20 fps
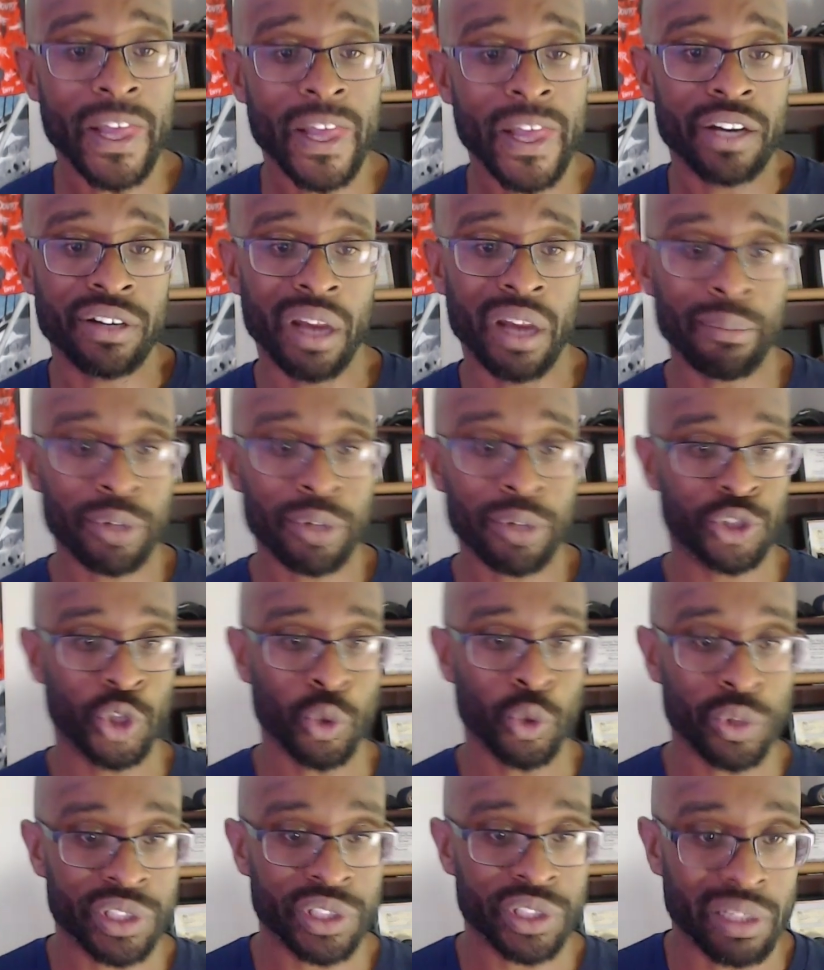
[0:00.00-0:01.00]
Number 2
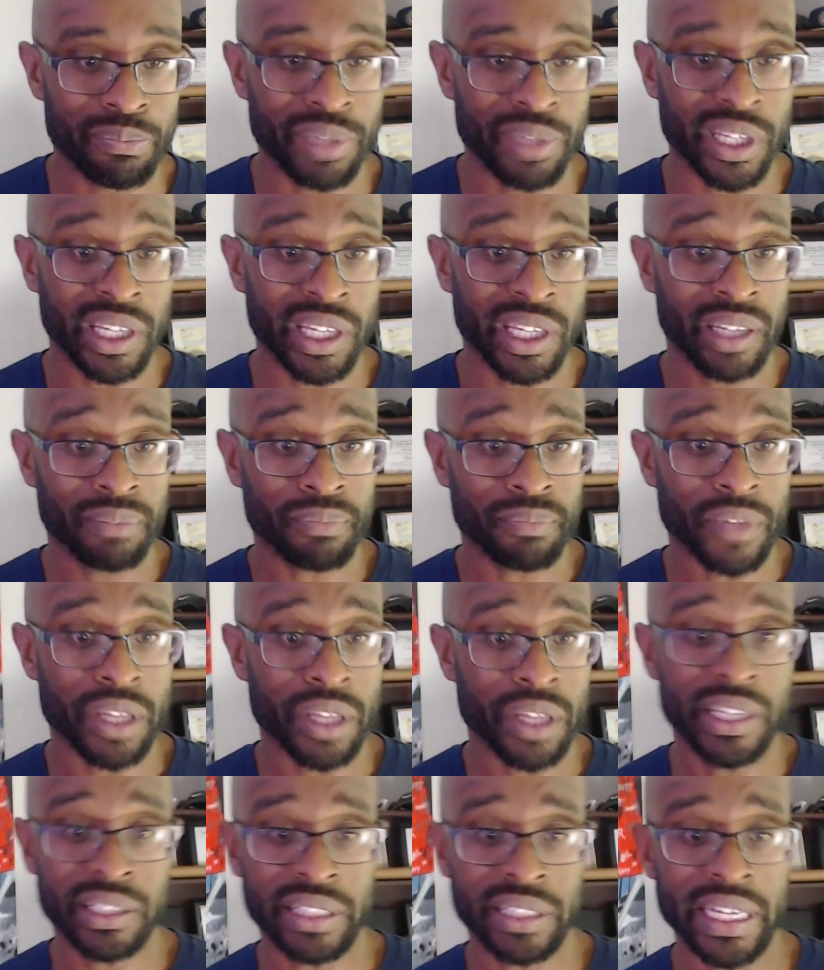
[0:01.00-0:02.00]
is going to be,
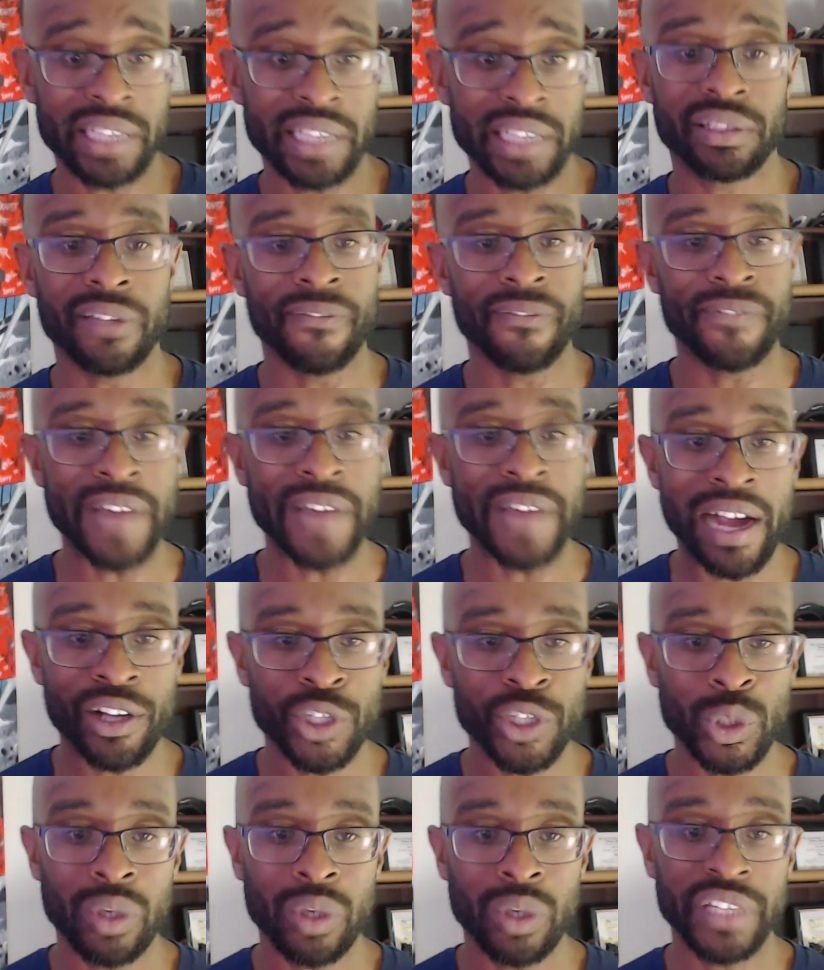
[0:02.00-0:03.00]
he says, the
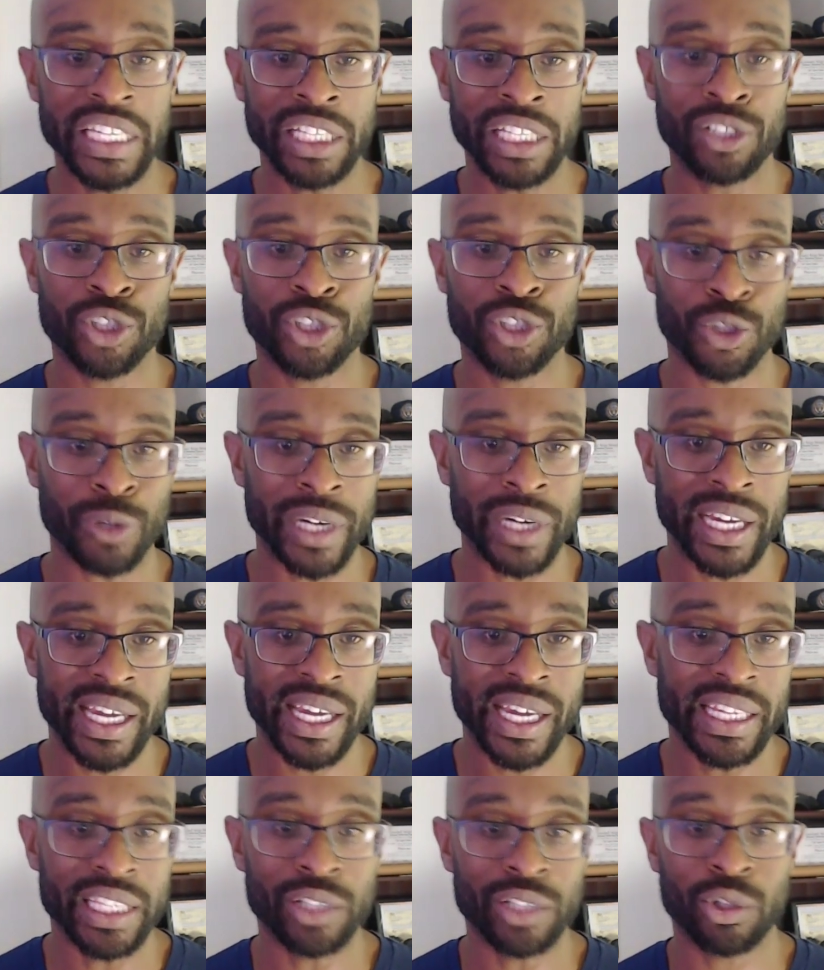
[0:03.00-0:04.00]
value of each trade
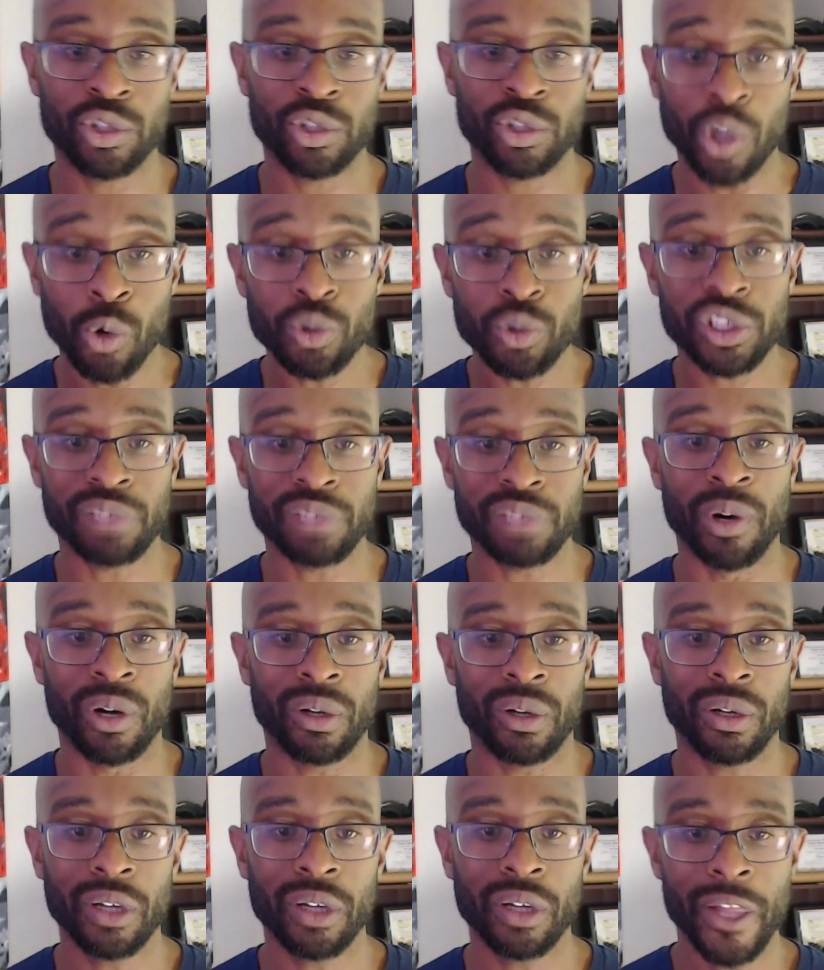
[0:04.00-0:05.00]
is so
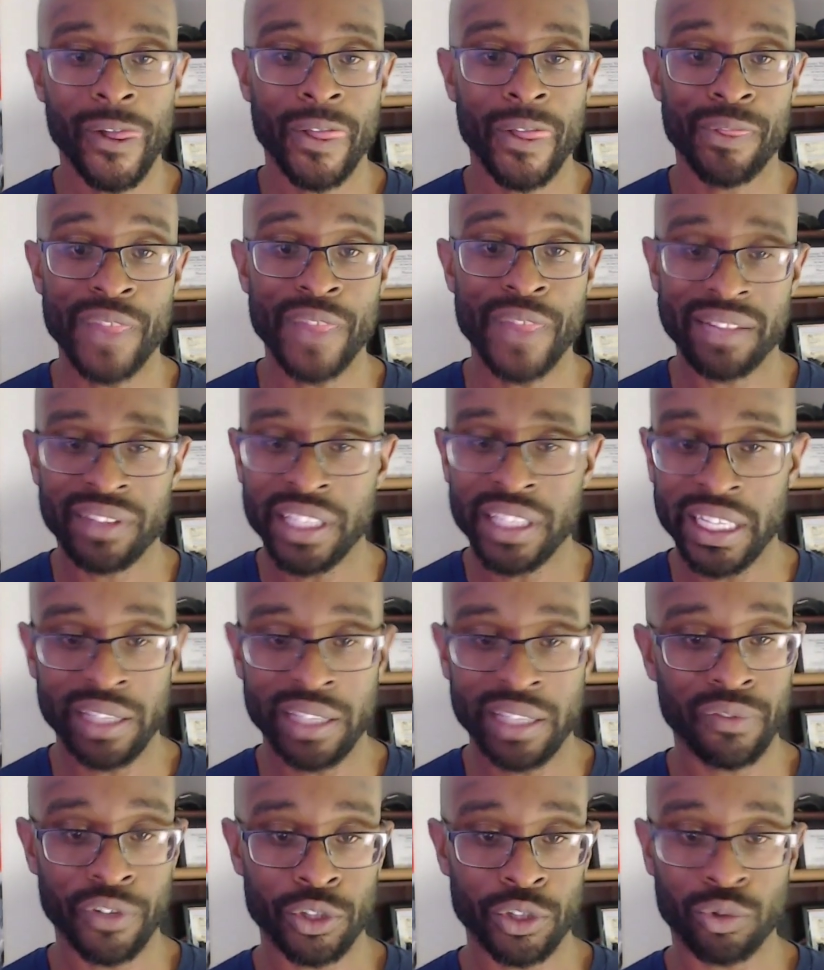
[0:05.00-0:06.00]
small that the
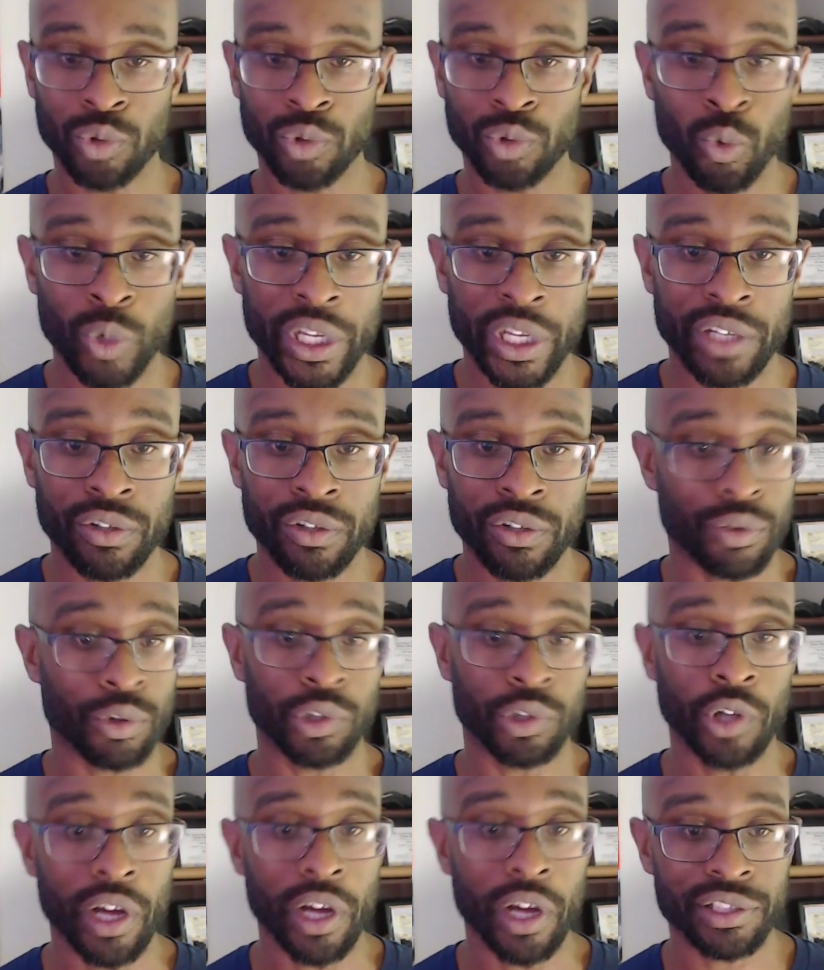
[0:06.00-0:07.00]
individual win or
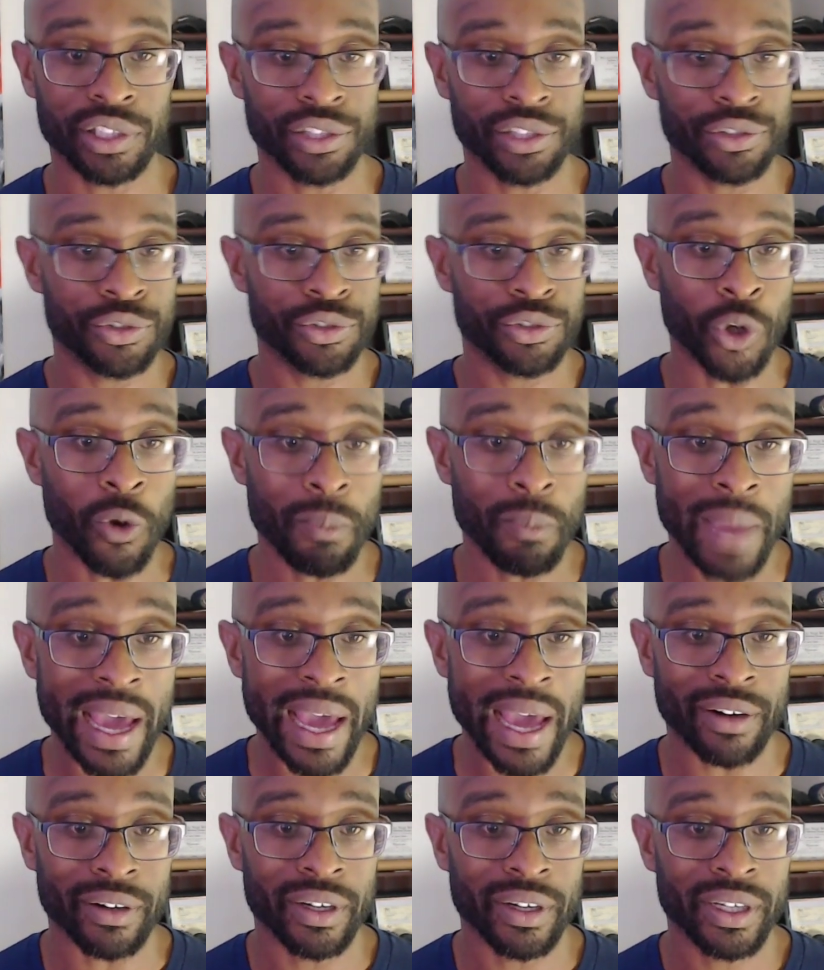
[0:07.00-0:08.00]
losses don't
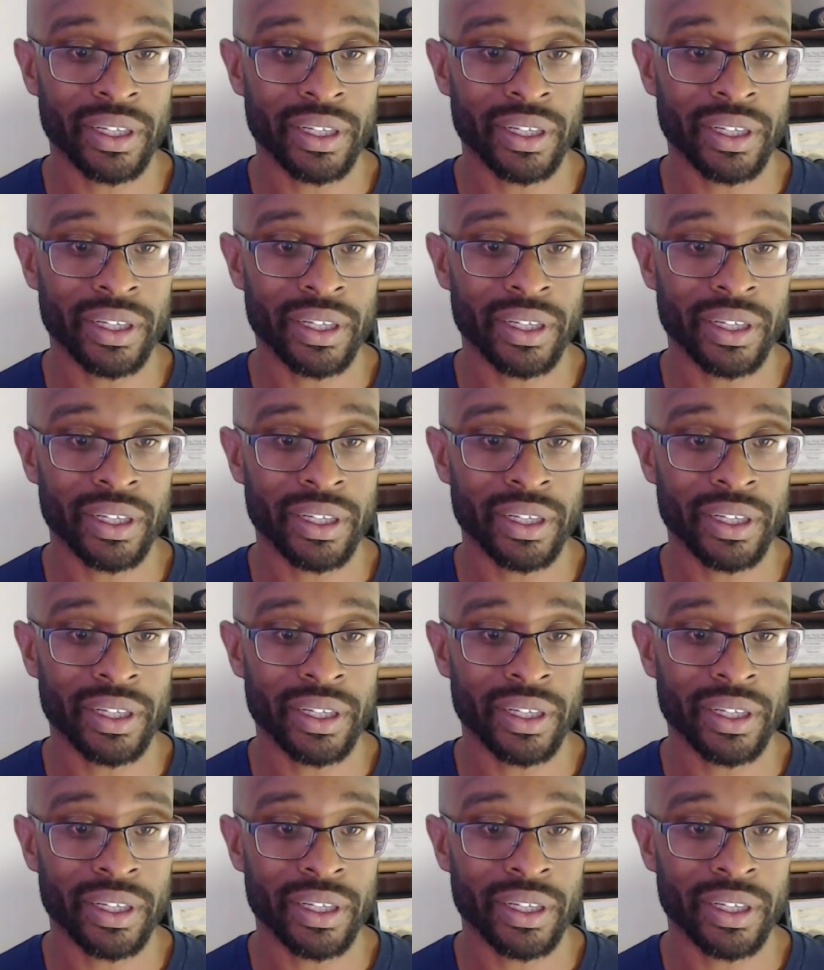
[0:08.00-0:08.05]
matter.